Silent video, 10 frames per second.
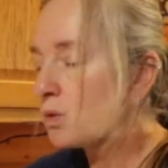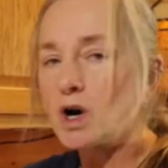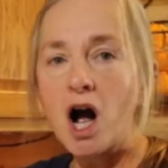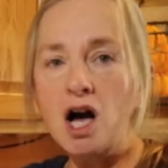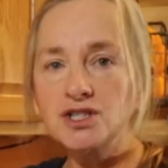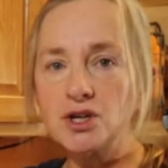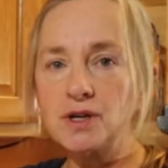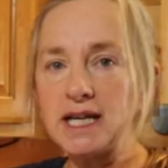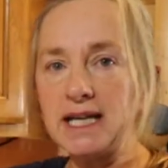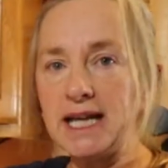We're
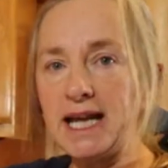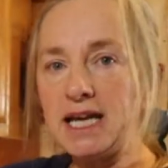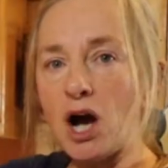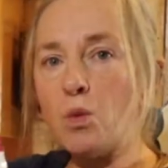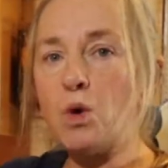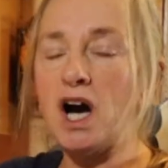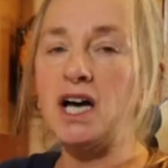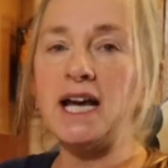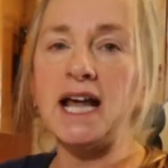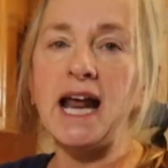also going to need
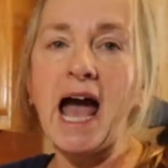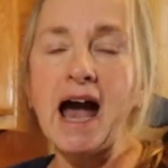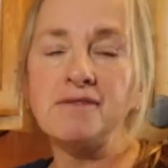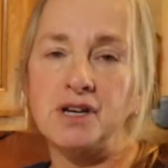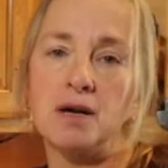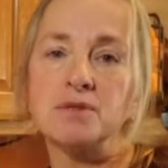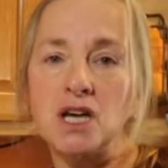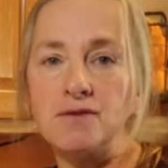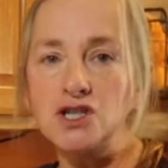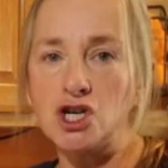1.5 cups of